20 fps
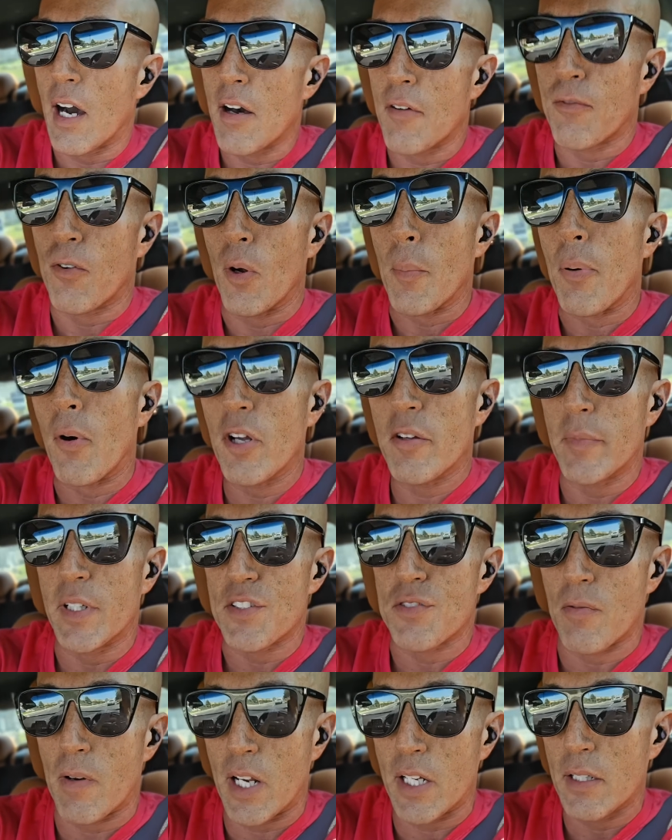for
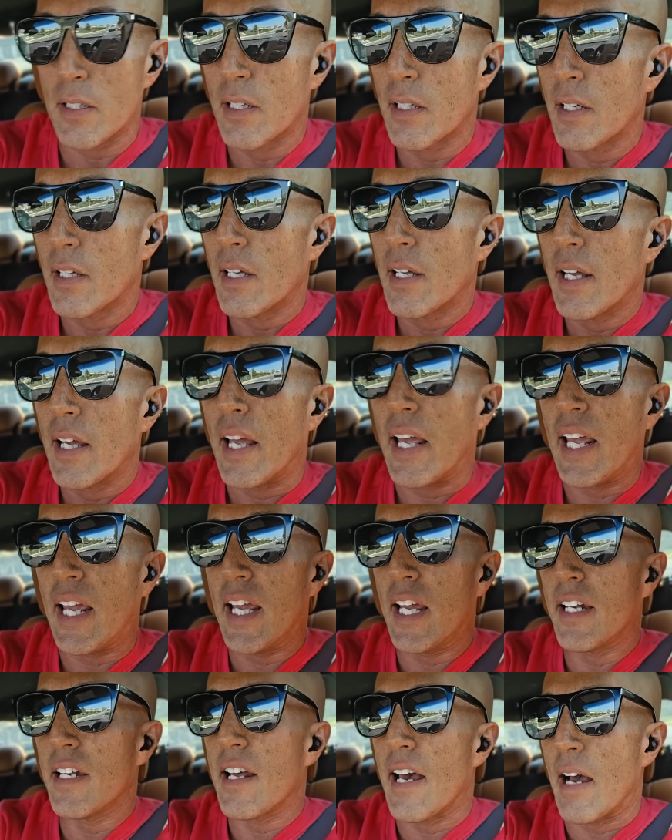appointments, right?
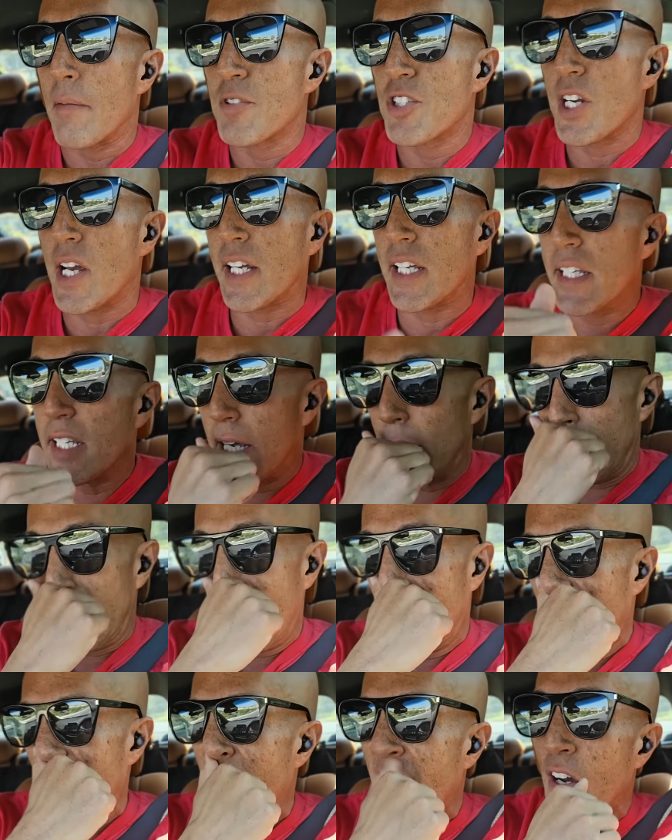And I'm checking it
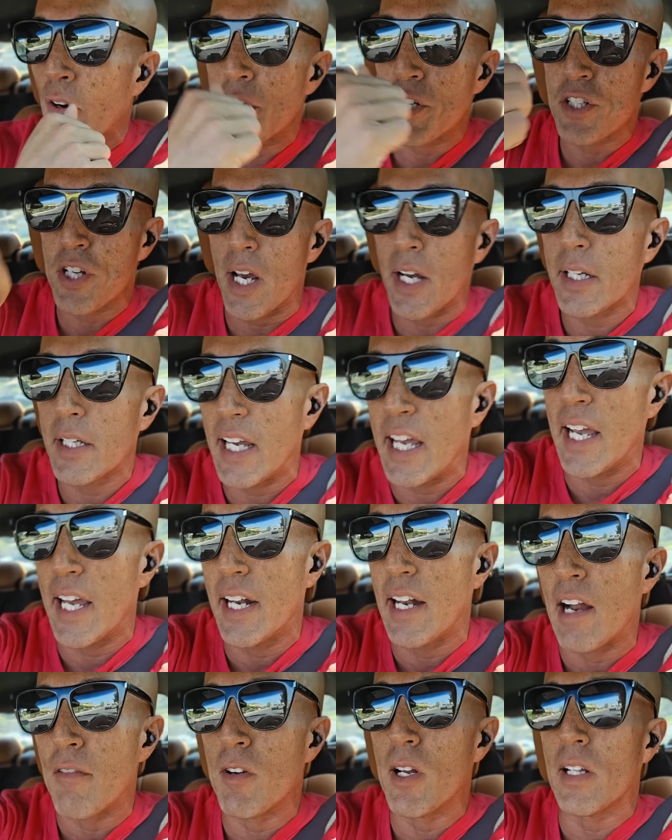and I go to check
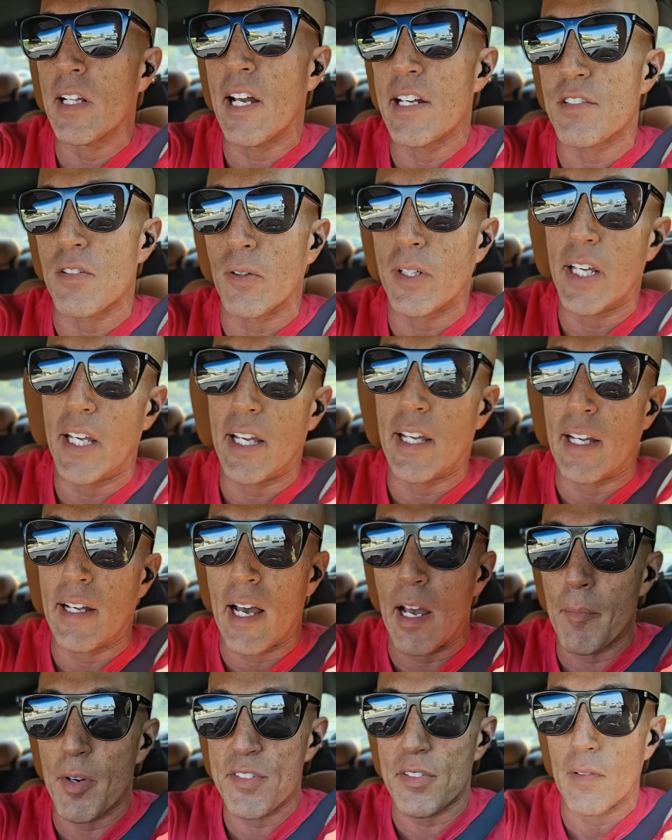and I realize, okay,
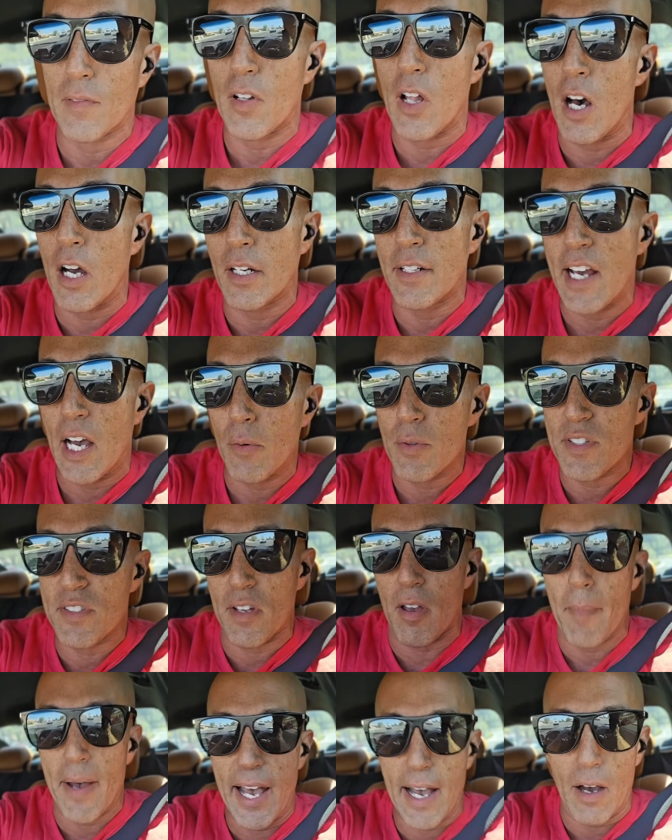I must have logged out
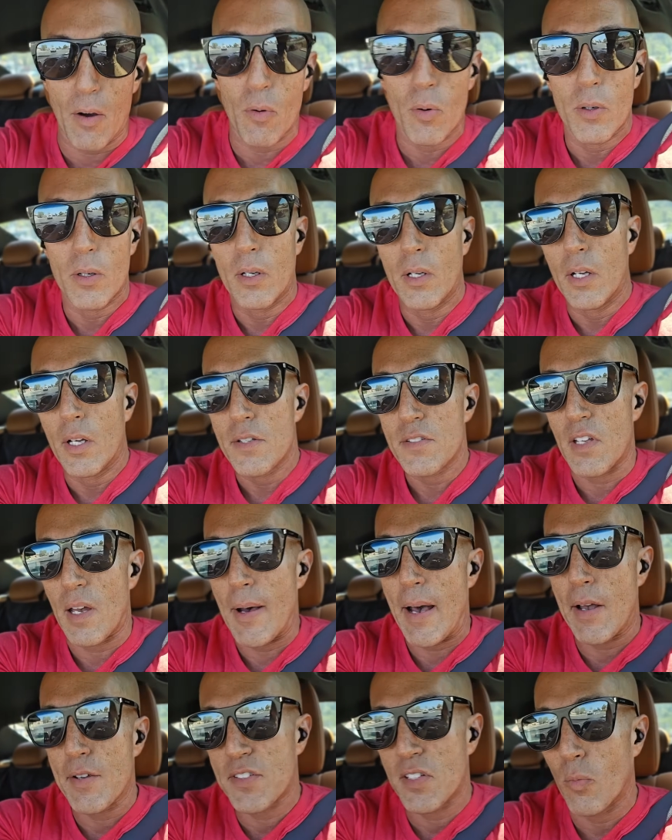somehow.
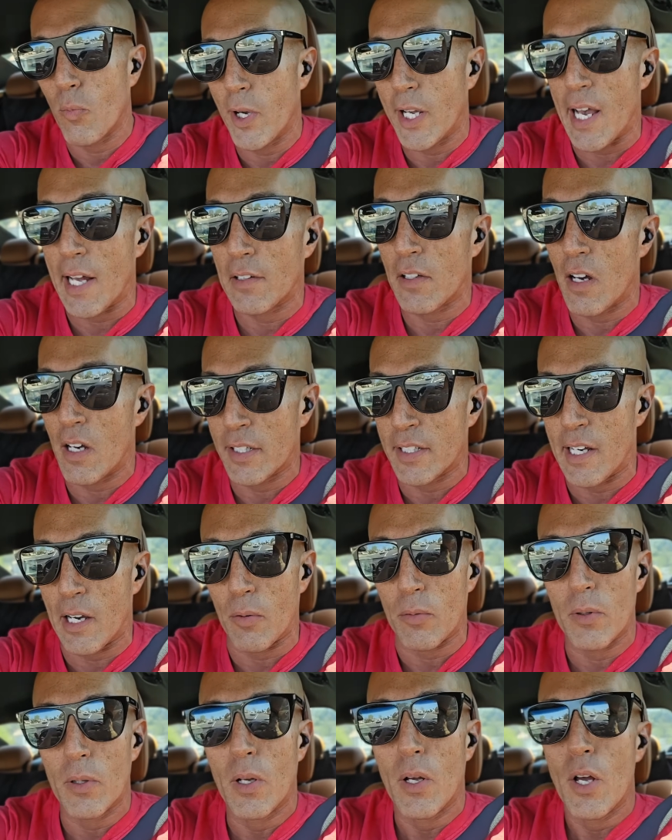Somehow, some way I logged out.
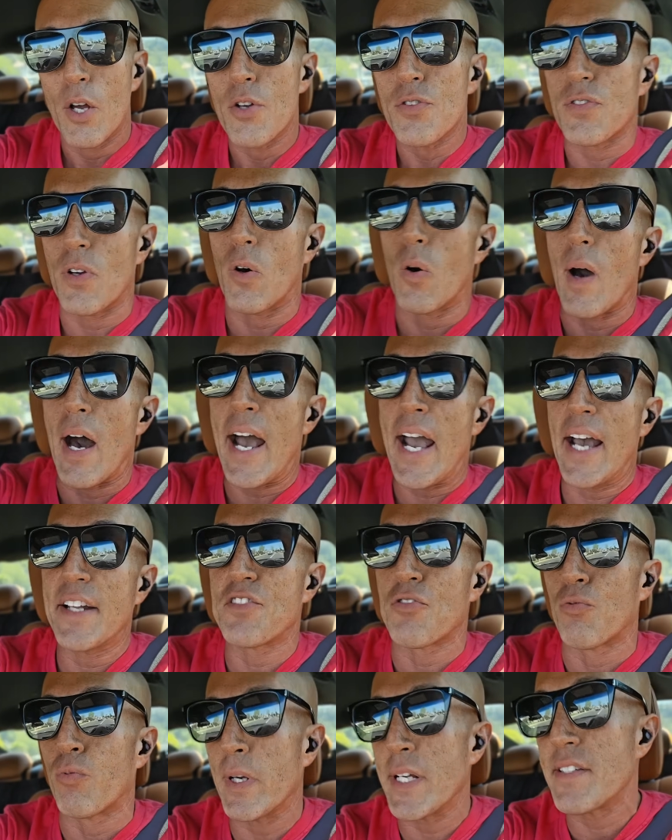So I had
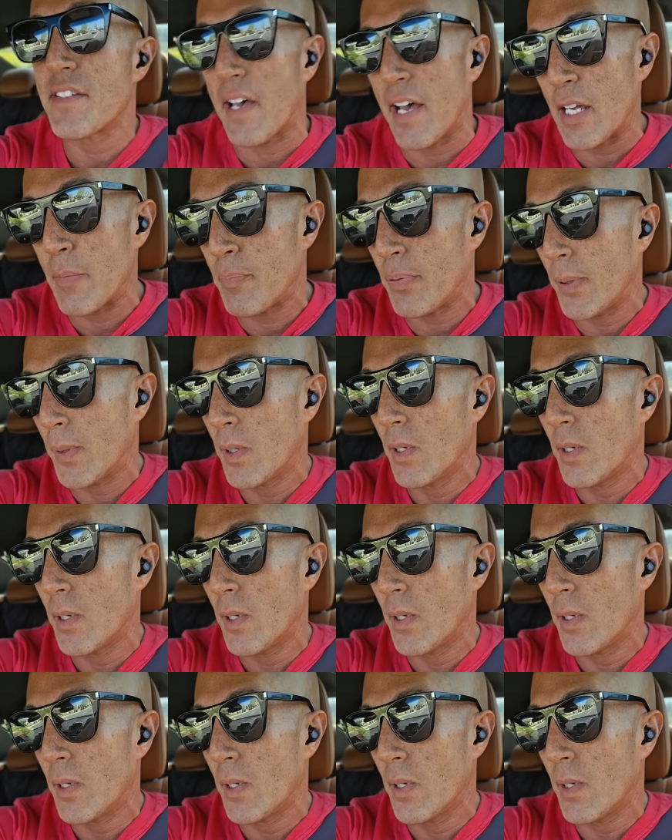to retype